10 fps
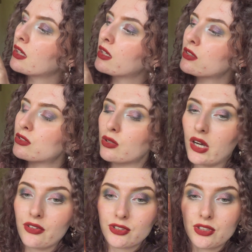So
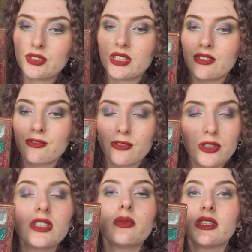after using it
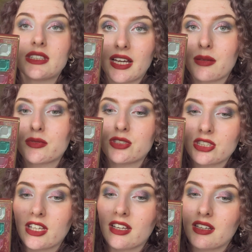41 times, which
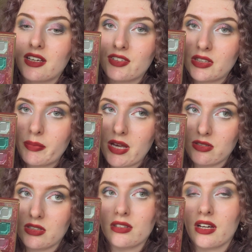again, I've hit pan on
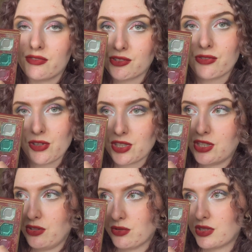it after 14
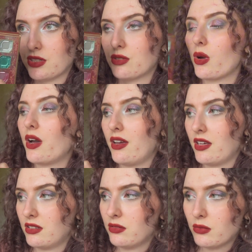uses, so I
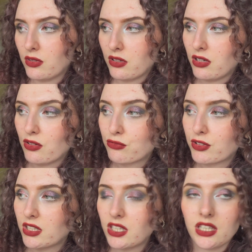had
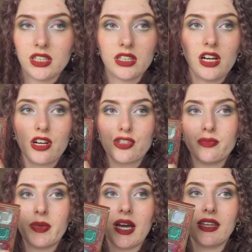really large
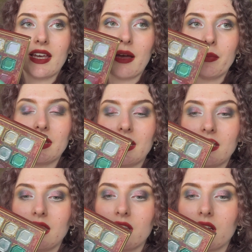pan happening in
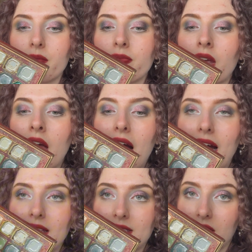here. I
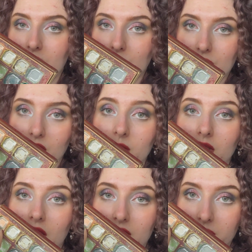decided to scrape the
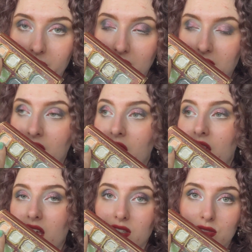last bit
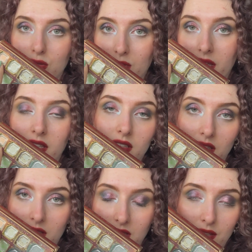into a
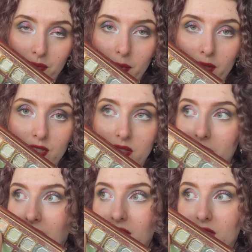clear nail polish and
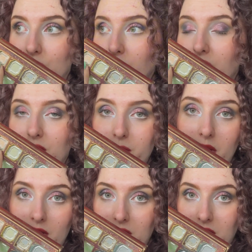make it into a
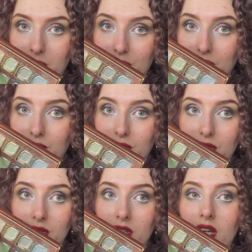sparkly,
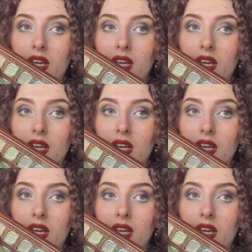beautiful